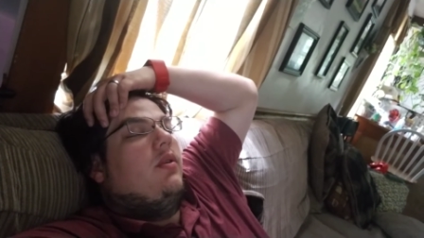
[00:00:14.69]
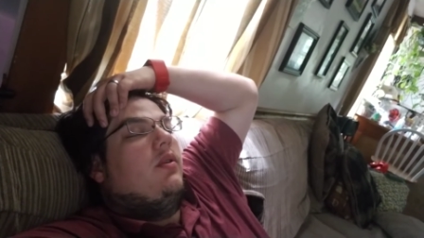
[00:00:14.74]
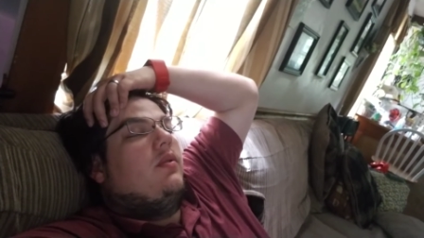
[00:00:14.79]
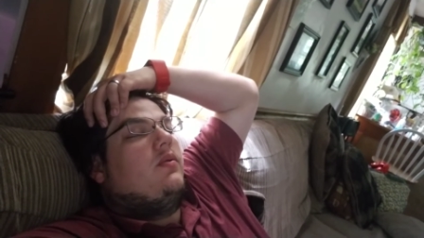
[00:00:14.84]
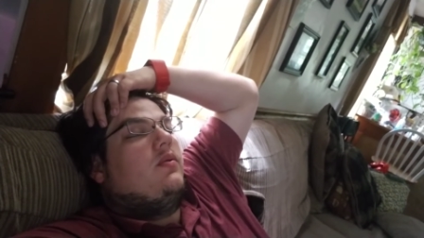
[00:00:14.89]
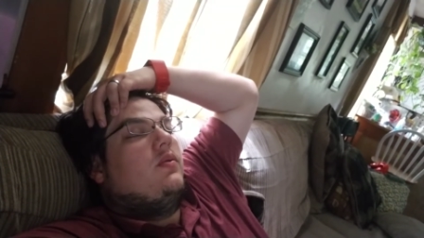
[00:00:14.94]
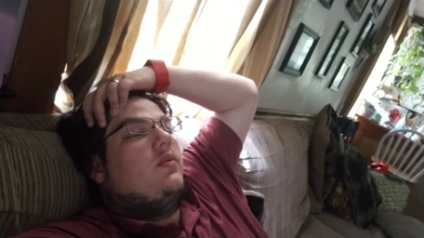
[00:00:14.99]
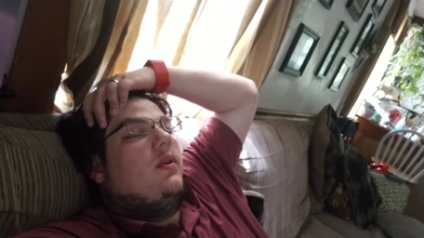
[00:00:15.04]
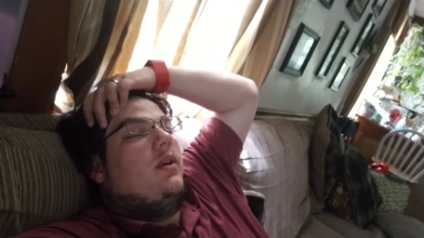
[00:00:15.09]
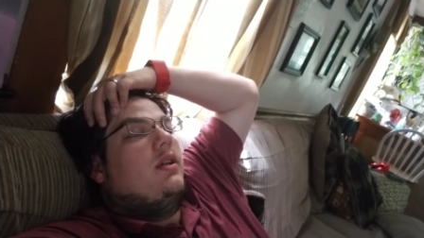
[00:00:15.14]

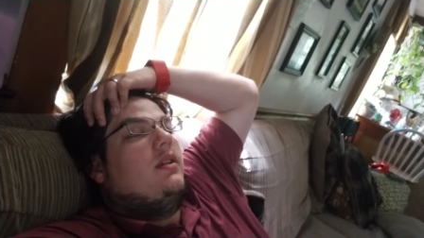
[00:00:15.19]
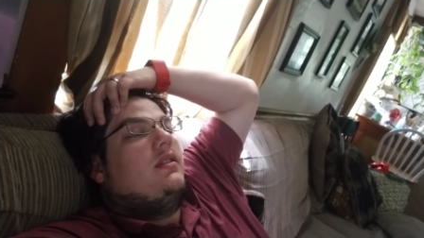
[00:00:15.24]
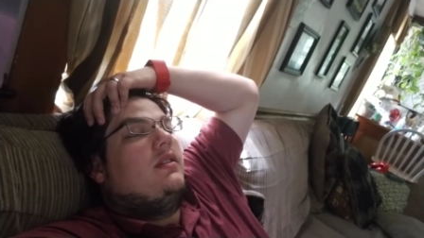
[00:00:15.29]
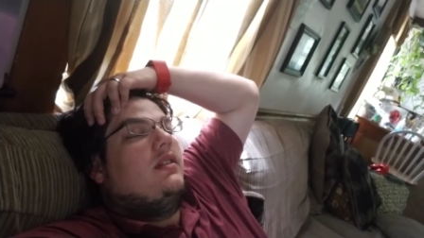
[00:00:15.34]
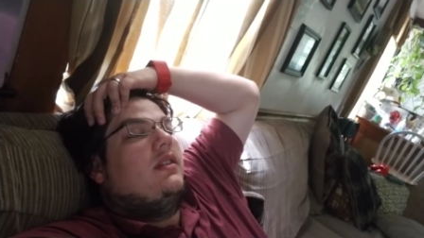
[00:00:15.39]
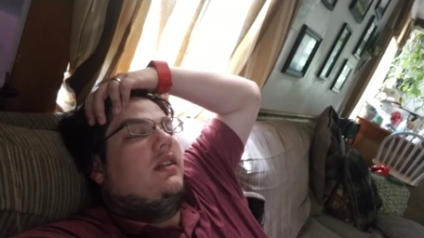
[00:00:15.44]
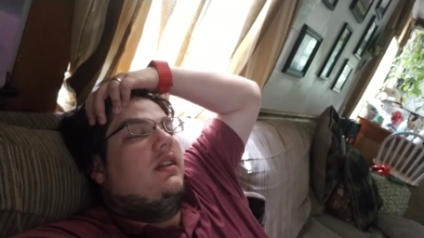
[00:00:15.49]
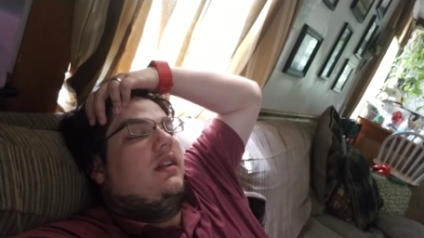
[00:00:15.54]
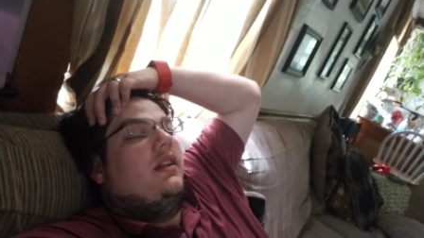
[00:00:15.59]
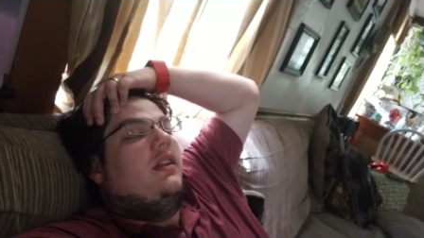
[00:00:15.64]
else wants
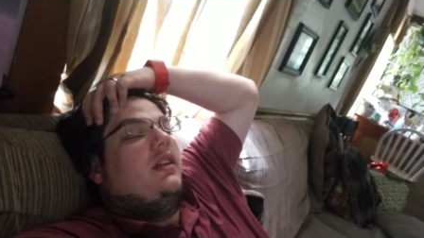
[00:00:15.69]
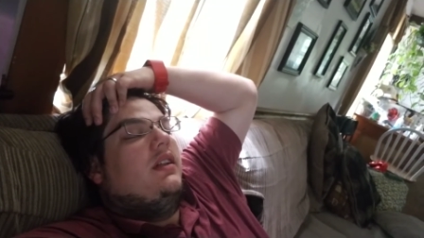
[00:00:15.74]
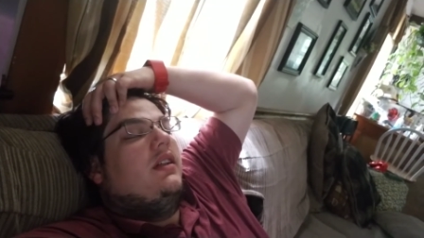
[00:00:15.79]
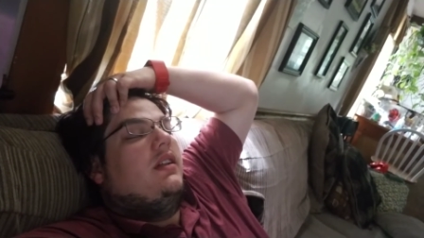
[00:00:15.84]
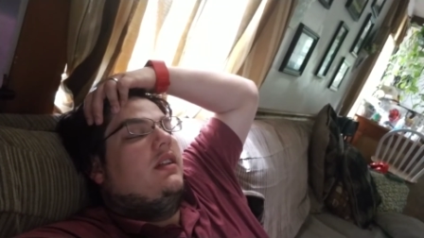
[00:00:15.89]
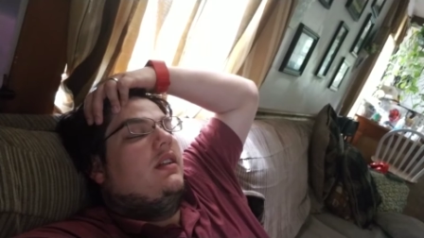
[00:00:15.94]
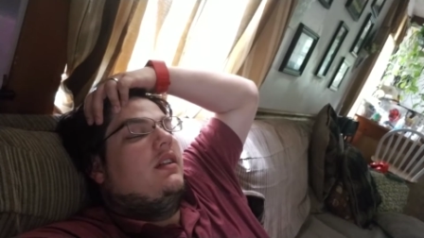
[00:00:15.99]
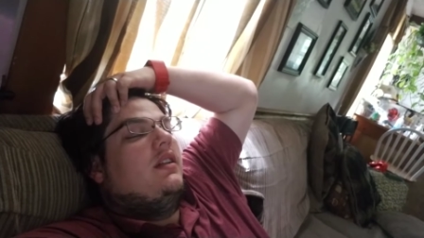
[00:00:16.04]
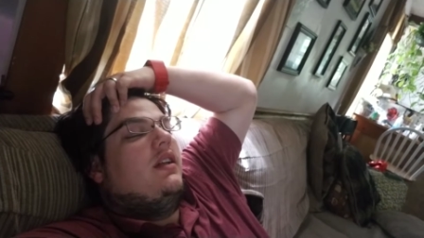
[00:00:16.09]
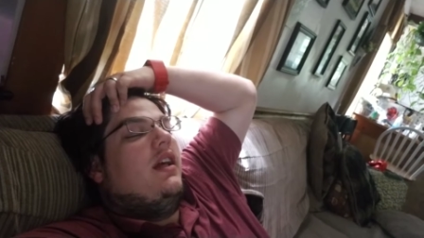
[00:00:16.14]
it,
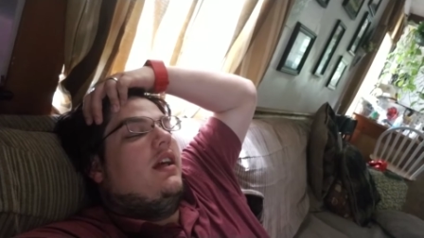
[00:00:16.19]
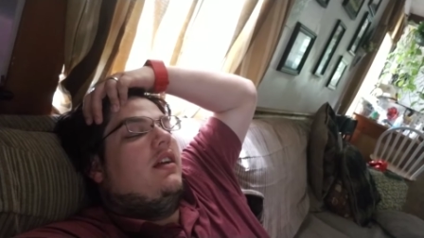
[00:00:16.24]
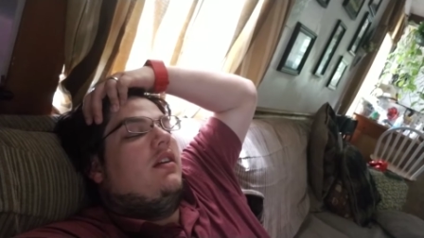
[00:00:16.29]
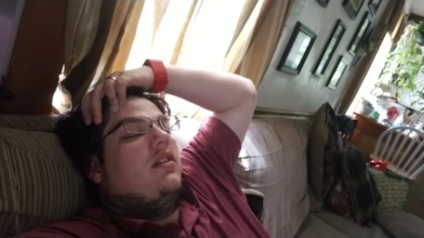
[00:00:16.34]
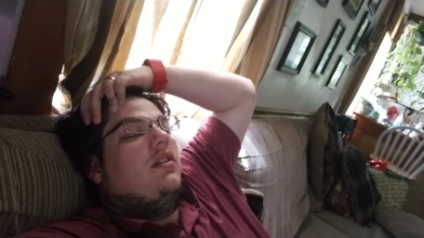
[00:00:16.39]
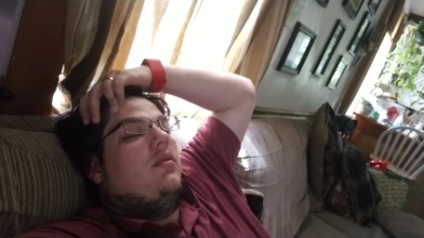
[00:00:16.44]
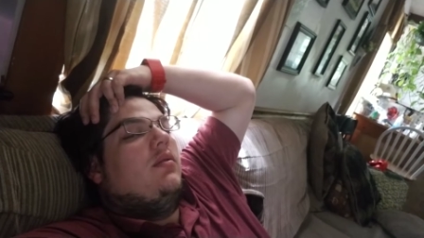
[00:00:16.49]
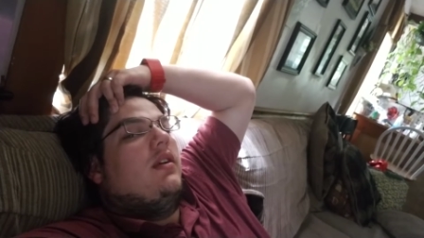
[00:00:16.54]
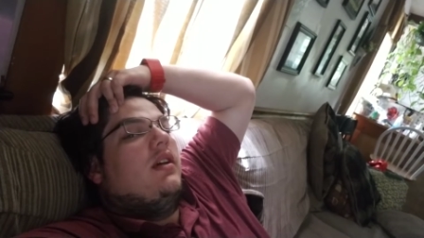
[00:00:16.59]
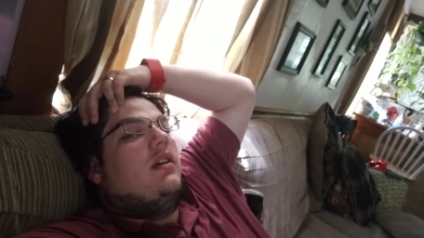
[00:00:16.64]
and I
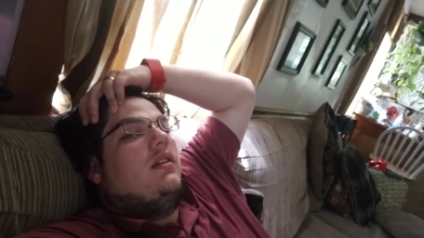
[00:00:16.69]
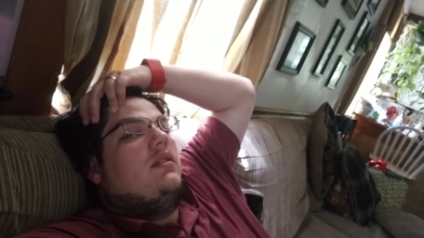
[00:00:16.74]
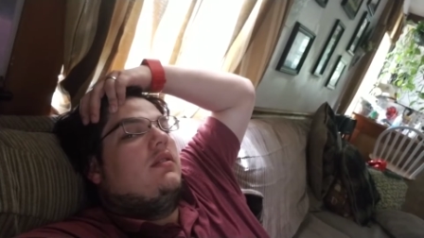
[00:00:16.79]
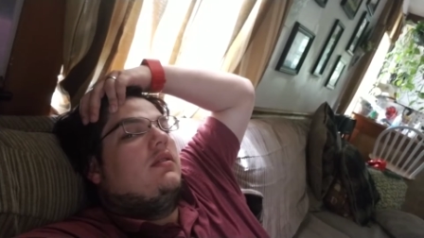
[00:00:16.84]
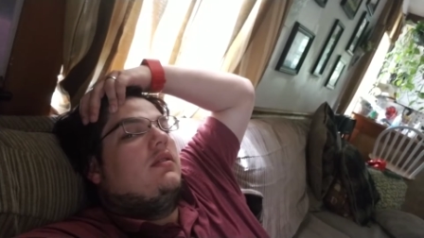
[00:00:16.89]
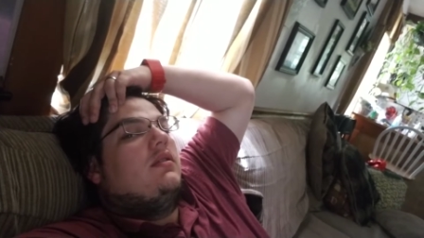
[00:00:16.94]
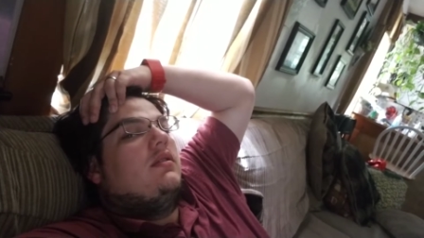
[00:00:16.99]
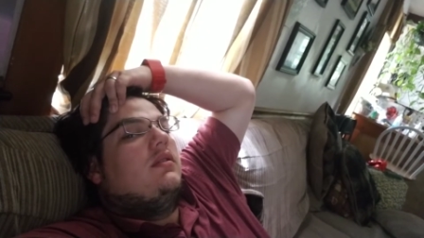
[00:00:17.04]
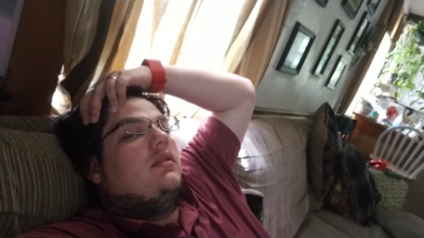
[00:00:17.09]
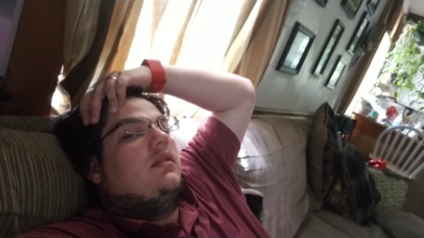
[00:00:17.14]
don't know what
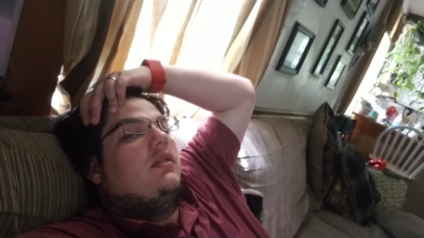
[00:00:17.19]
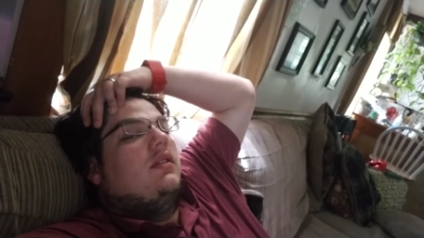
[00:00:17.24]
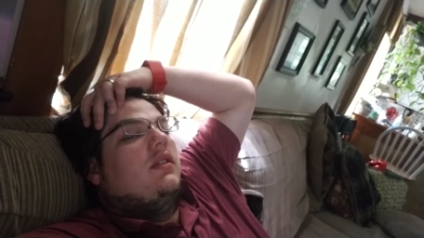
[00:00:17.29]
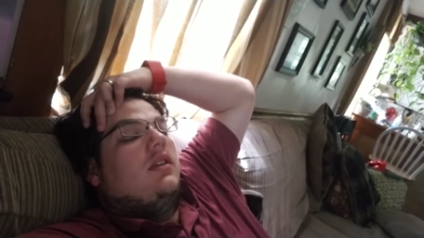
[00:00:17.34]
else.